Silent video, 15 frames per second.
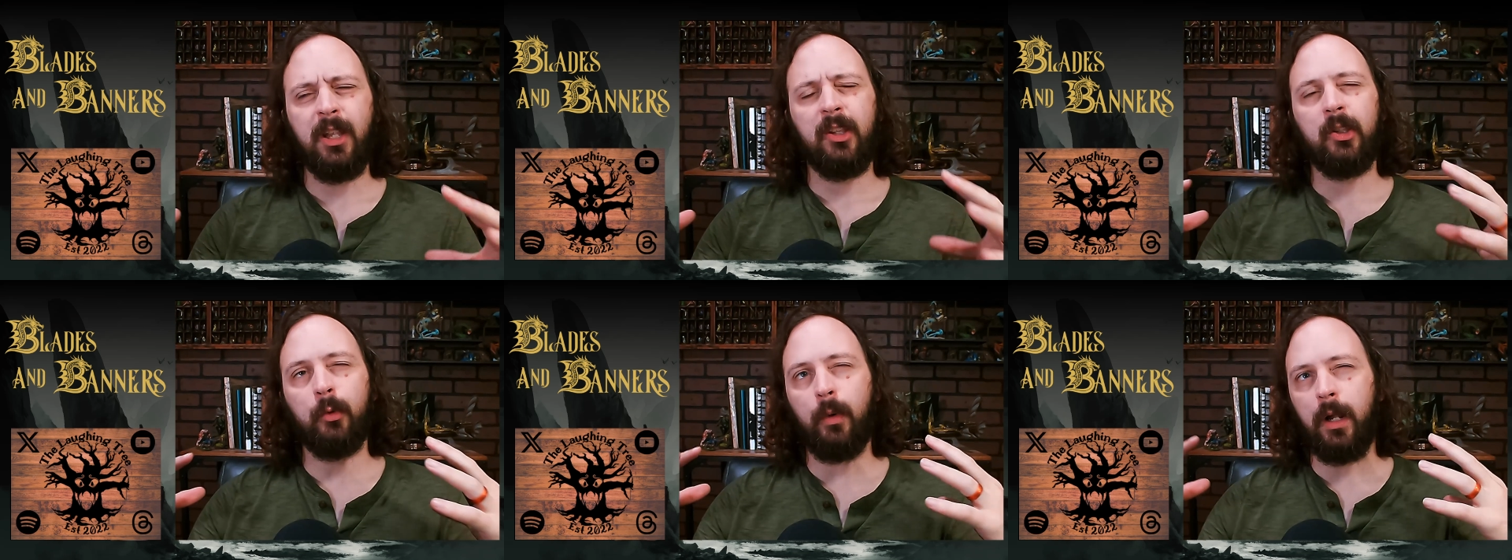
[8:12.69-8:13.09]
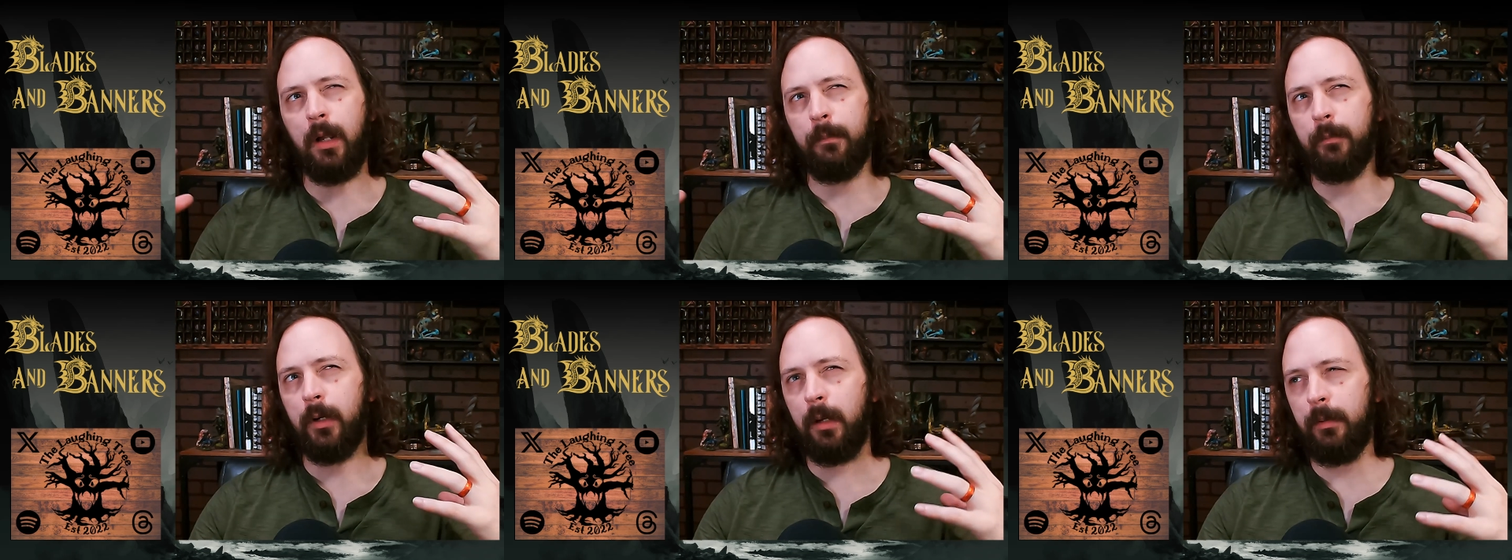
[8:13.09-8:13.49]
So while
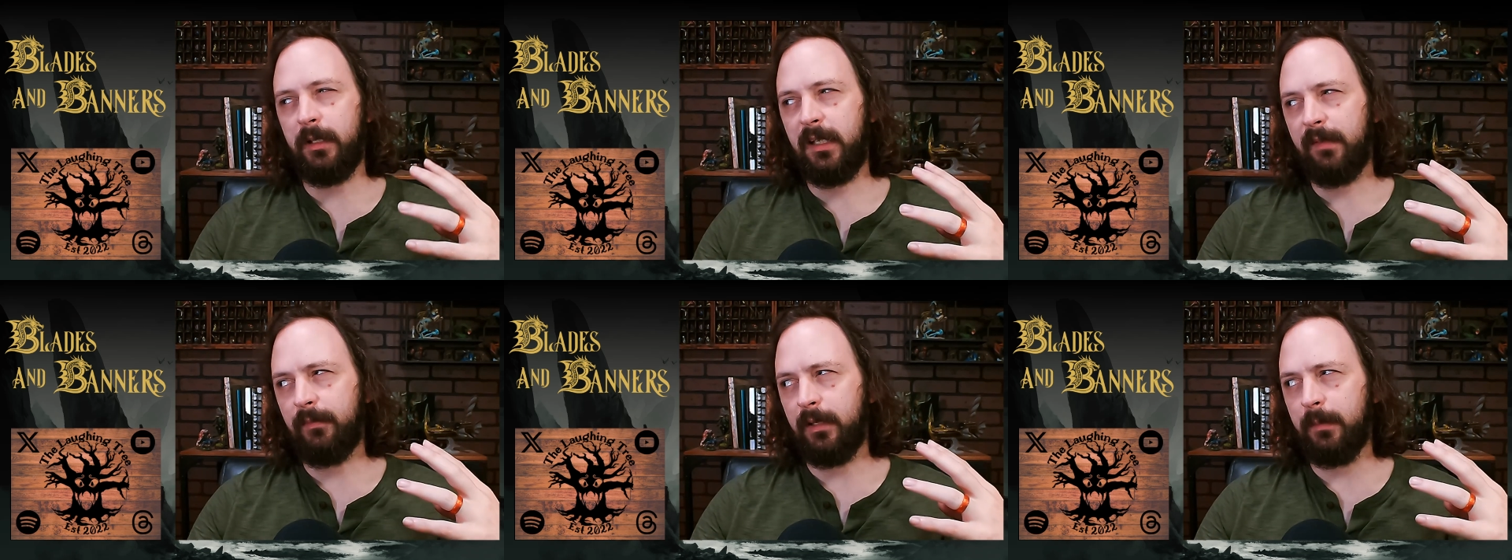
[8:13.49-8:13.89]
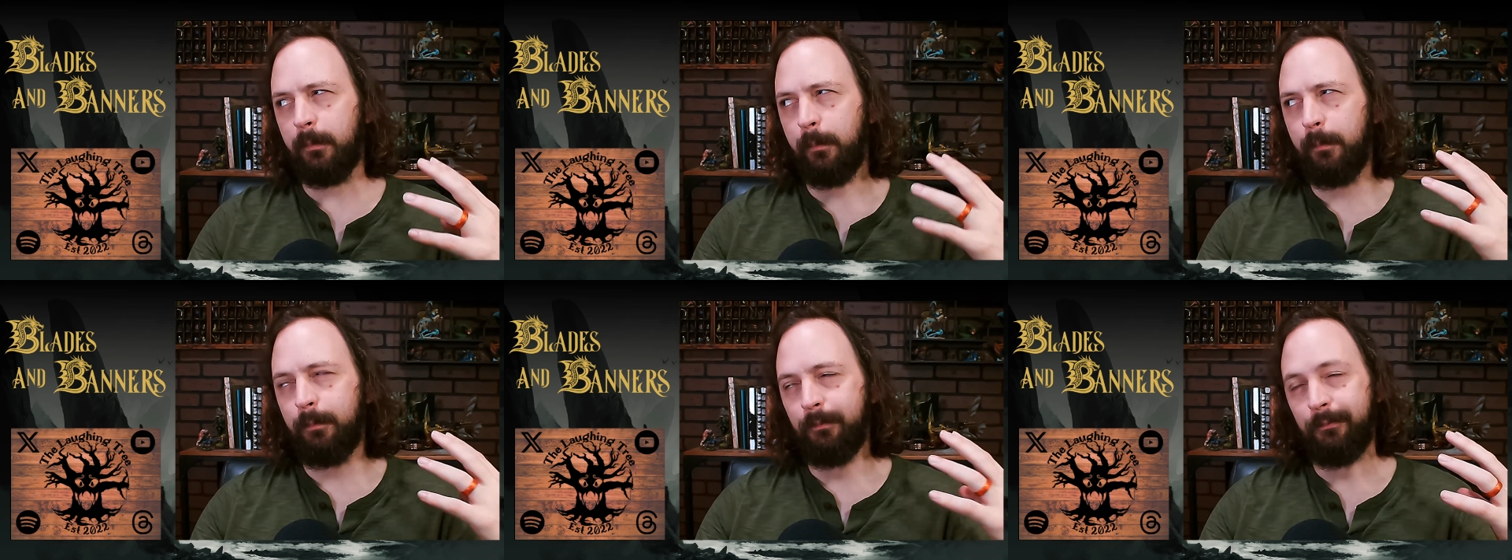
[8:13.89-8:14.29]
I'm
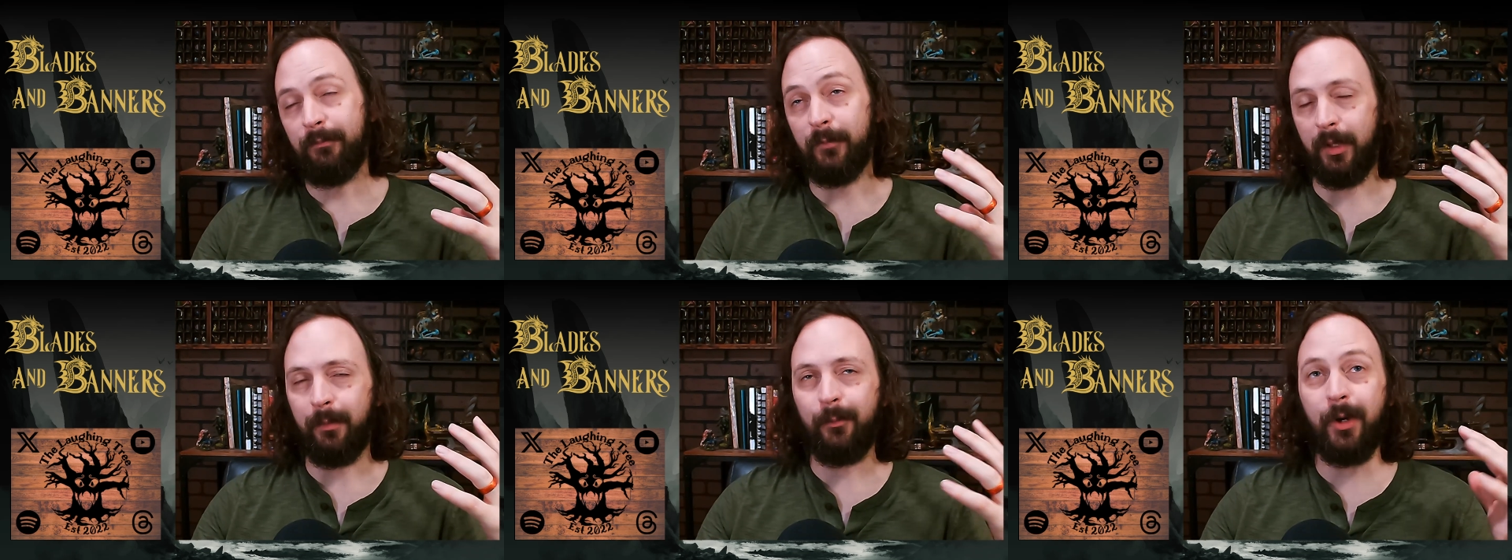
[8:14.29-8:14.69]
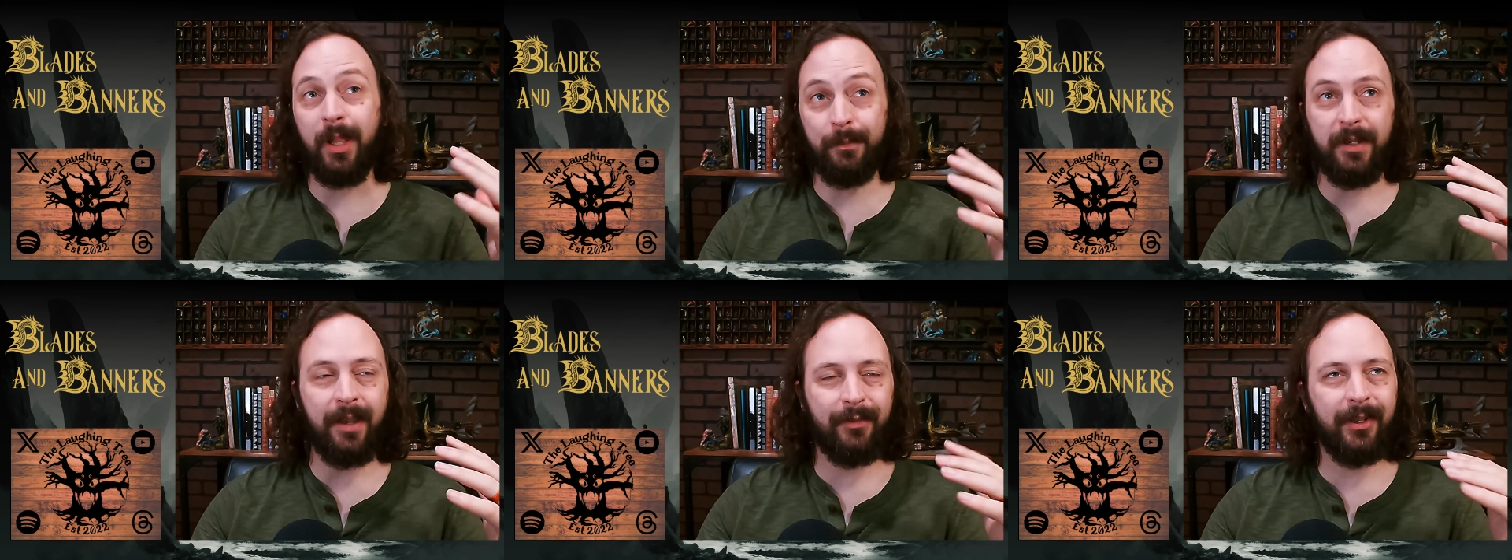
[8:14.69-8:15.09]

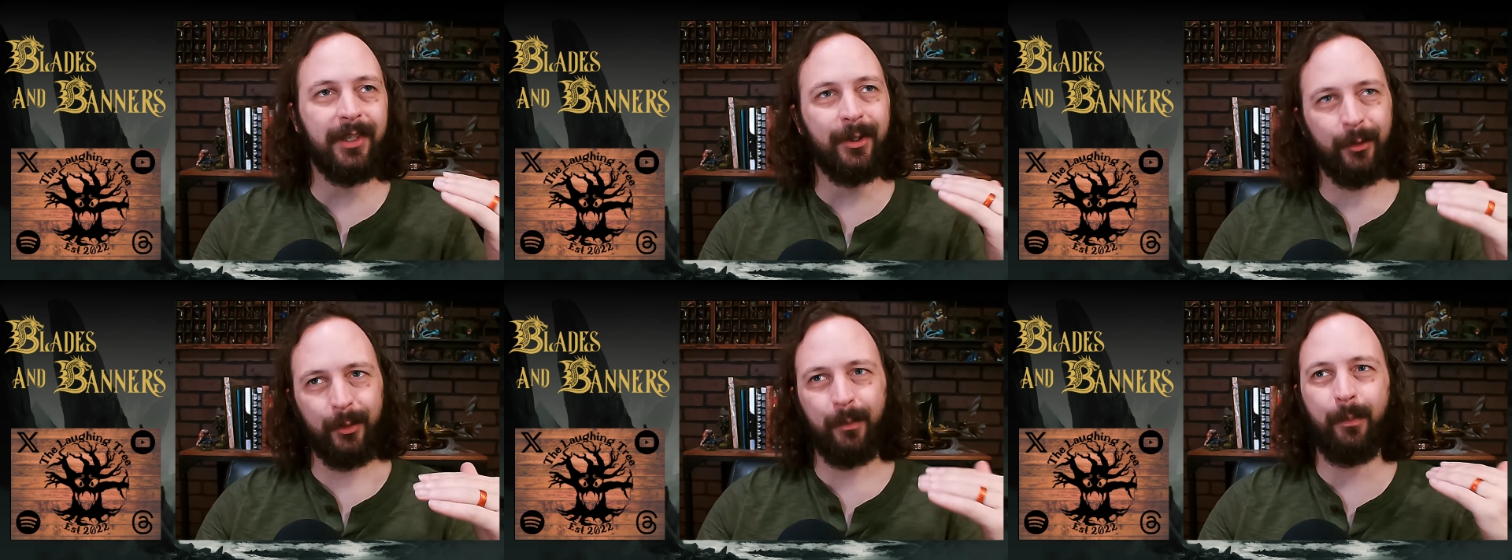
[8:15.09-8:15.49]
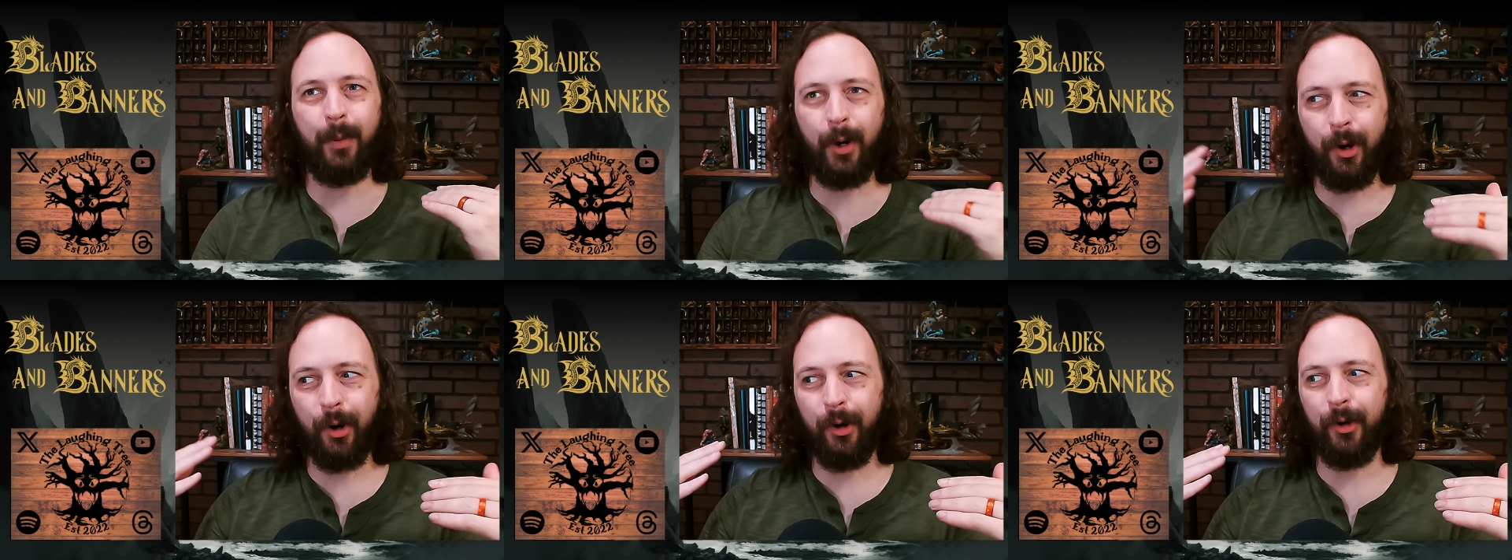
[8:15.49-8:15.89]
definitely going to
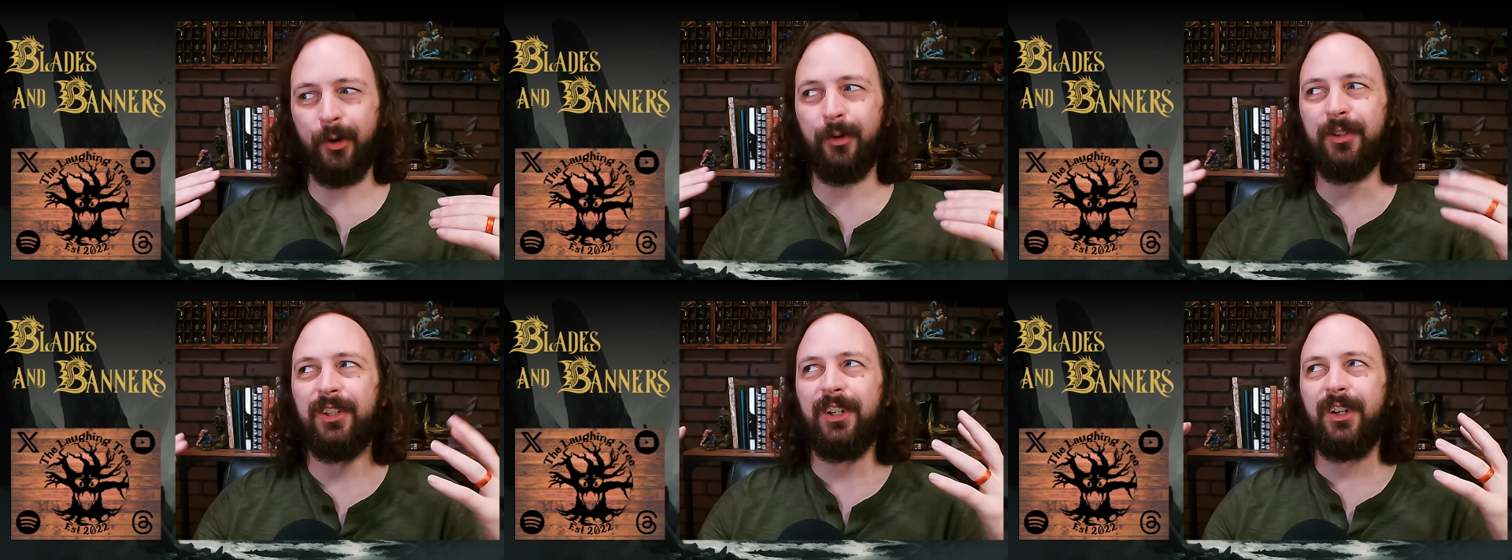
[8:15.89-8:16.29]
borrow